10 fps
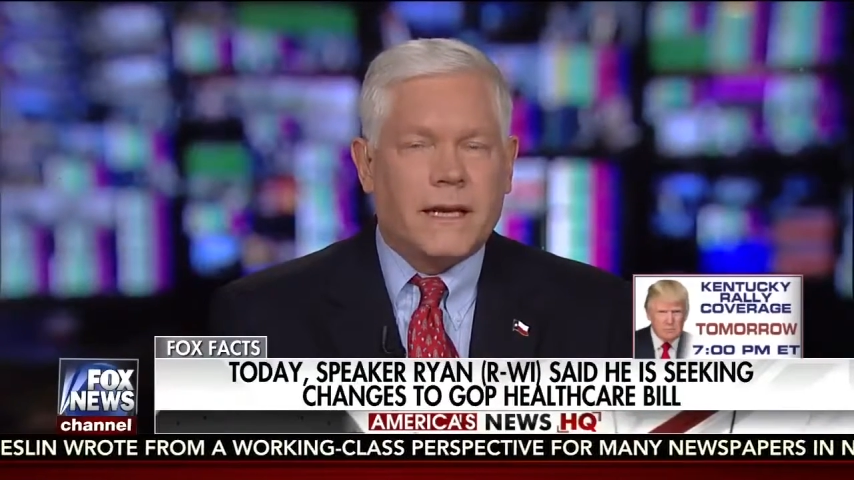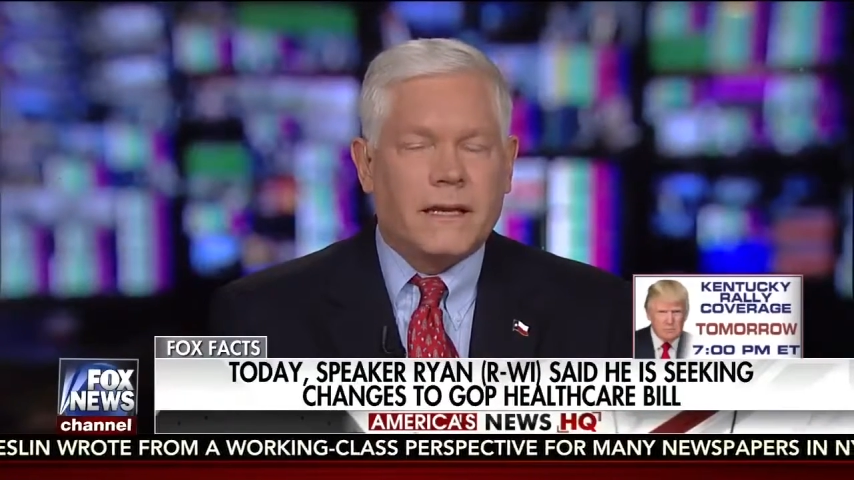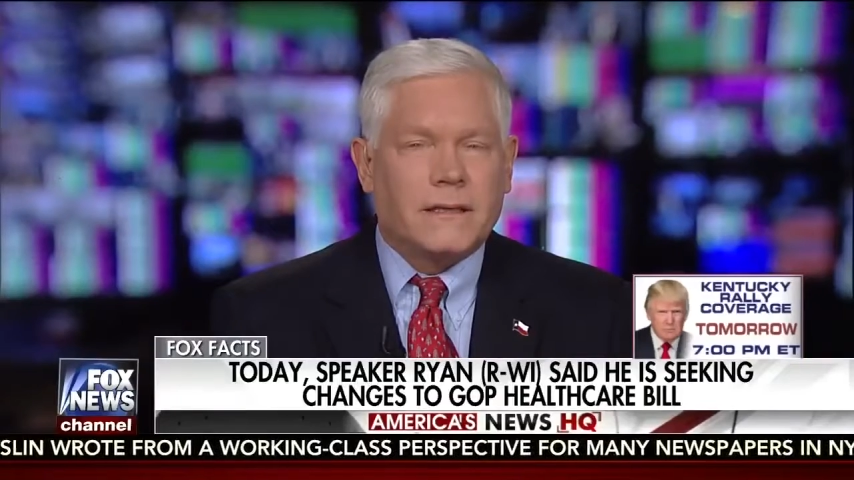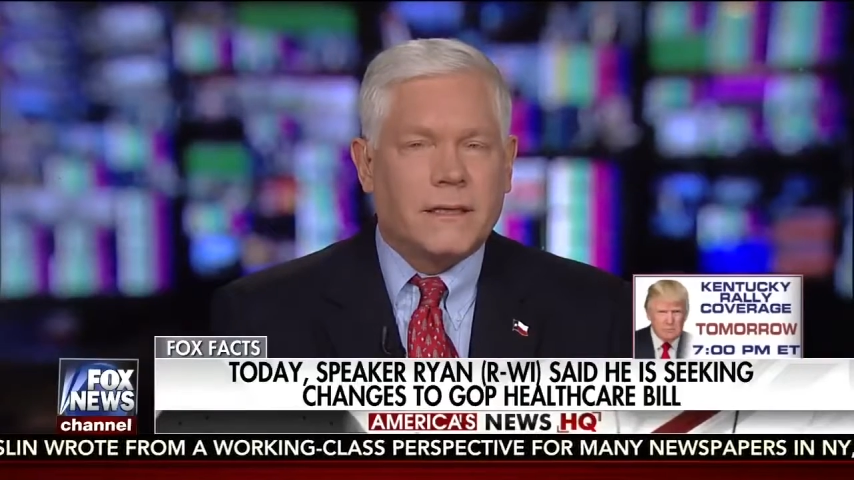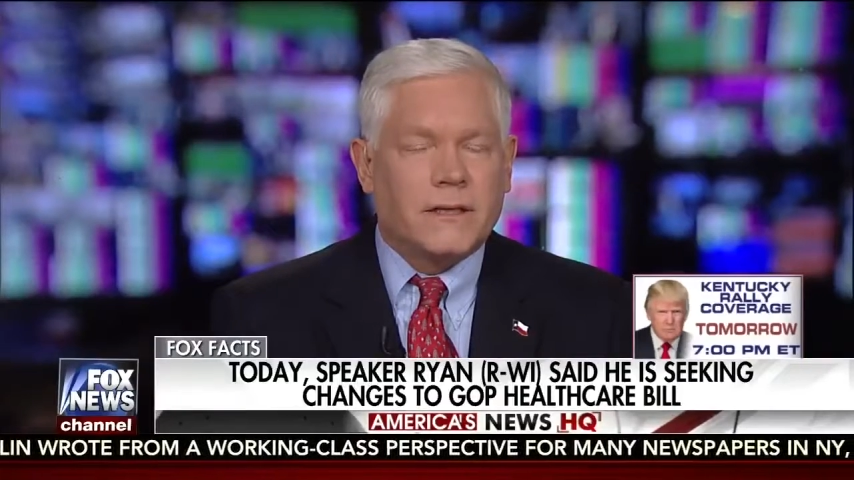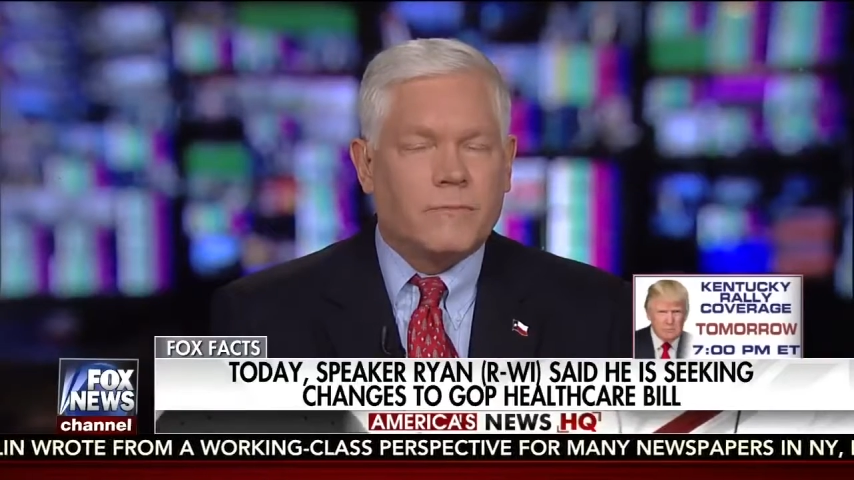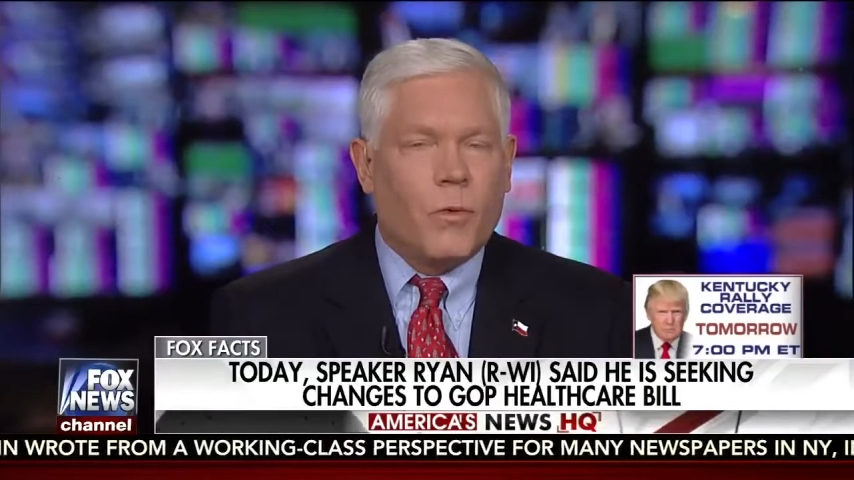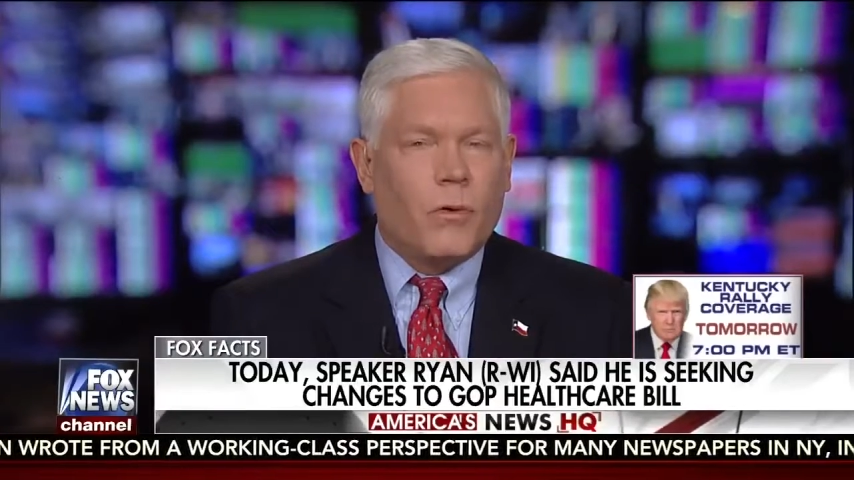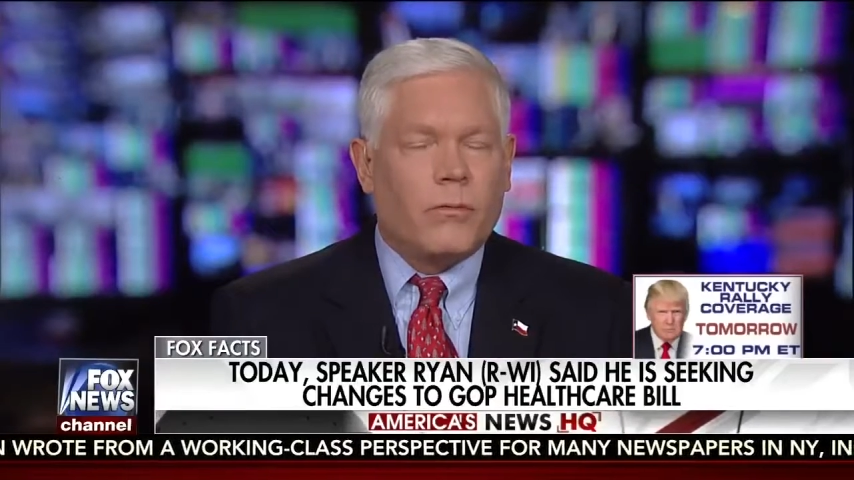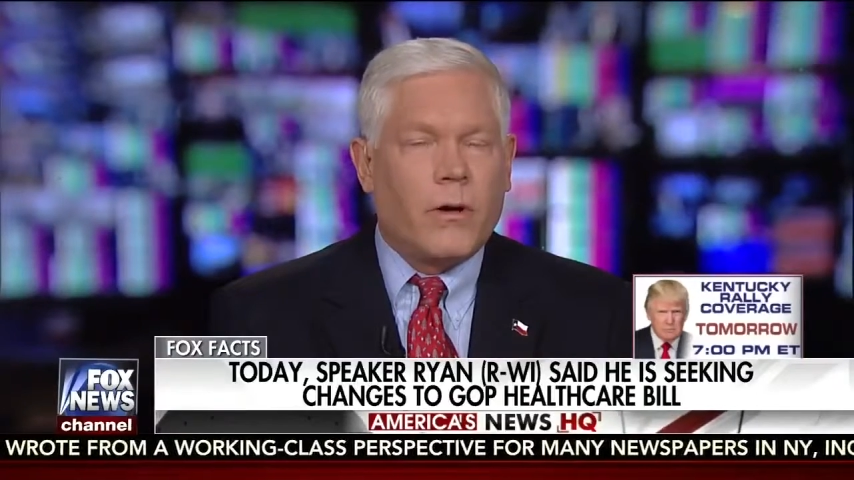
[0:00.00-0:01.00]
is
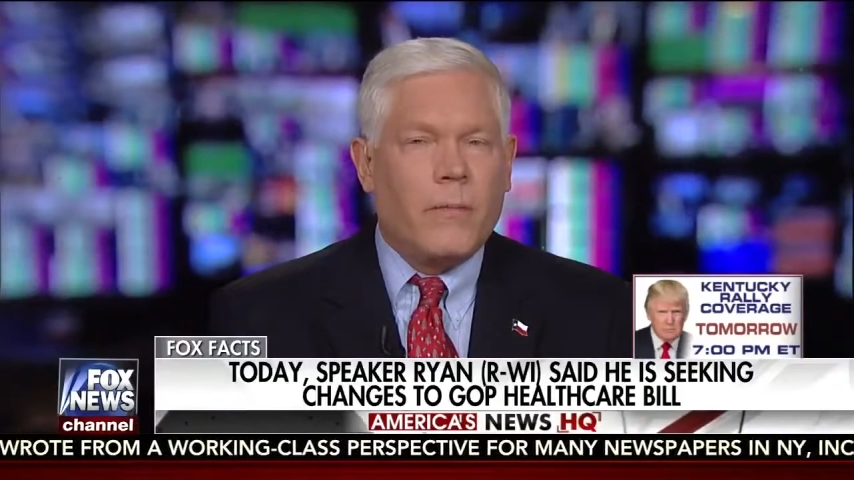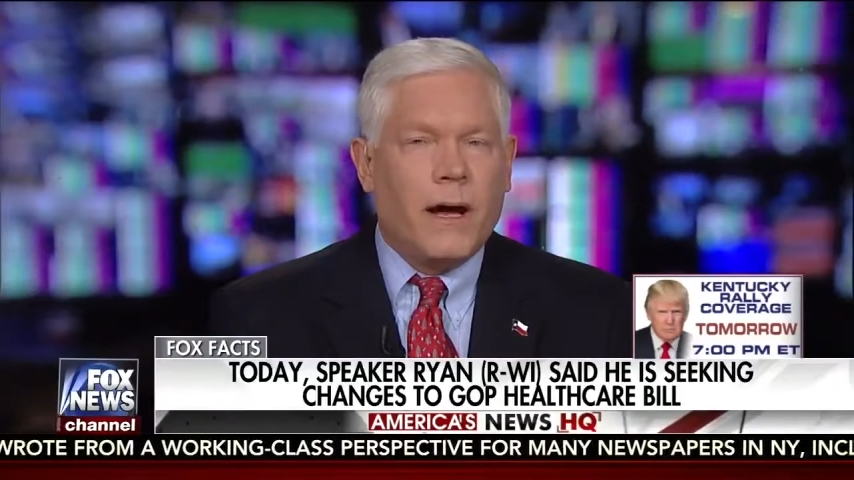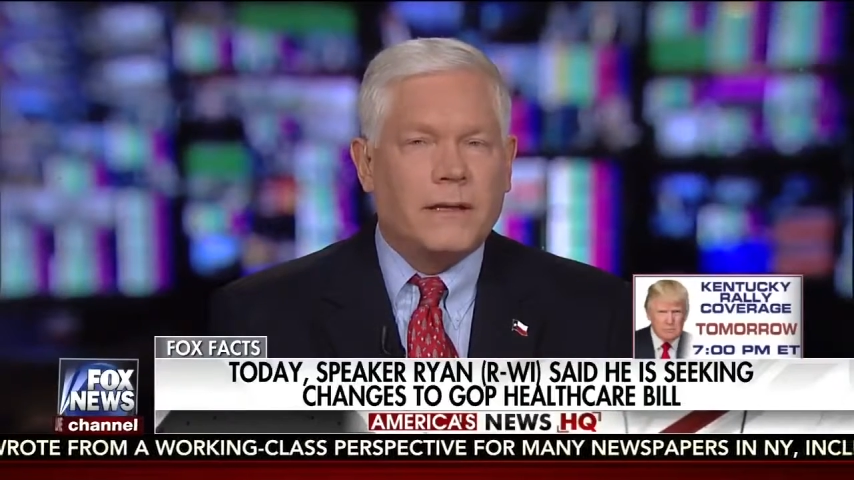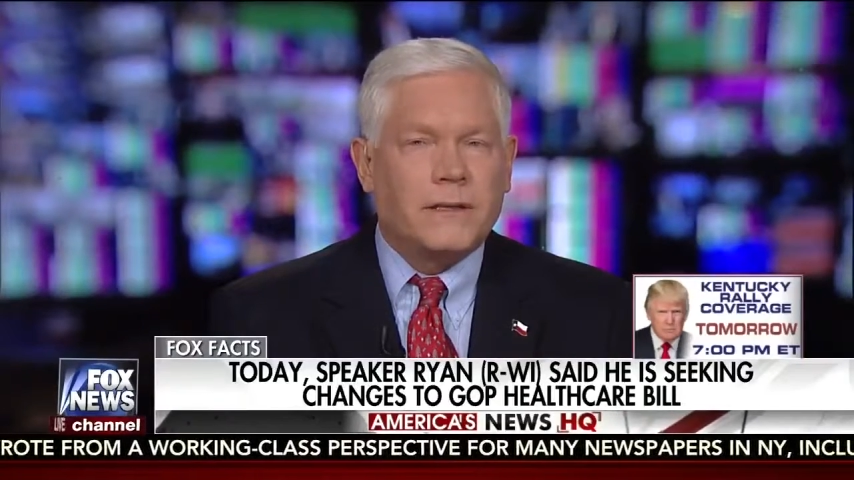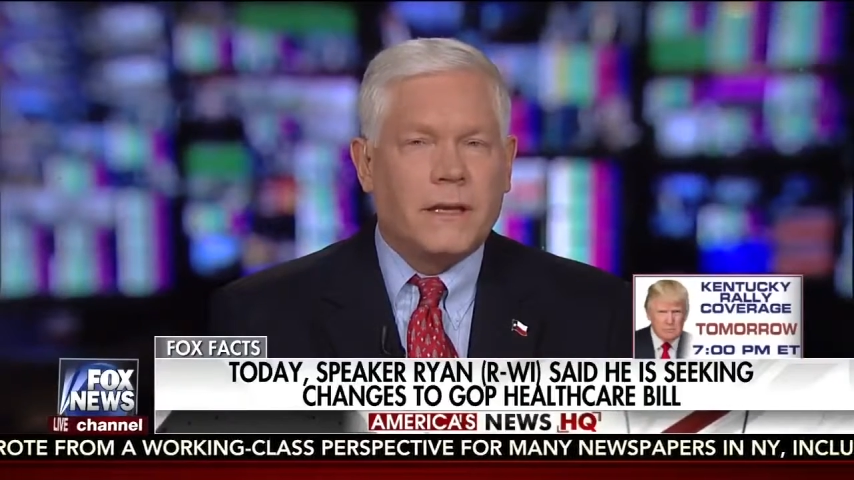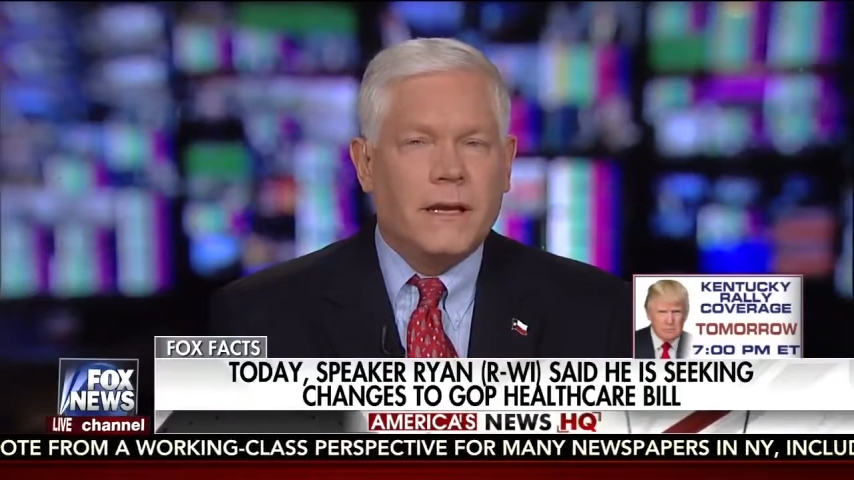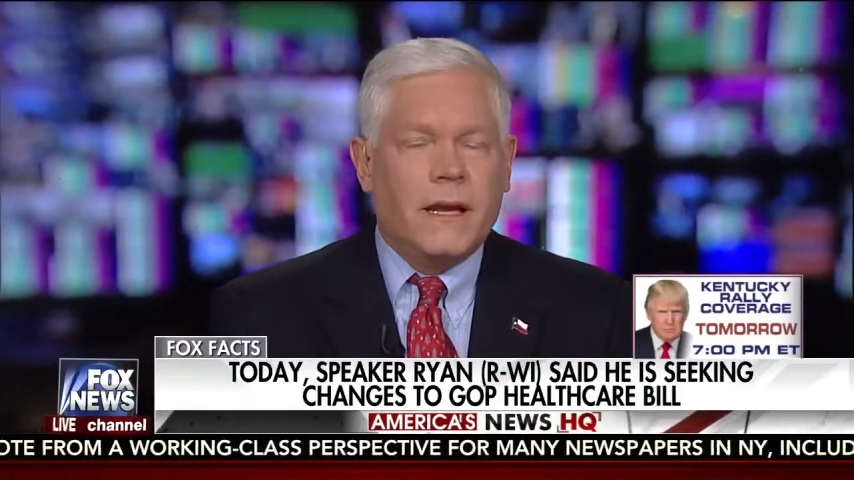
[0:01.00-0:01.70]
more robust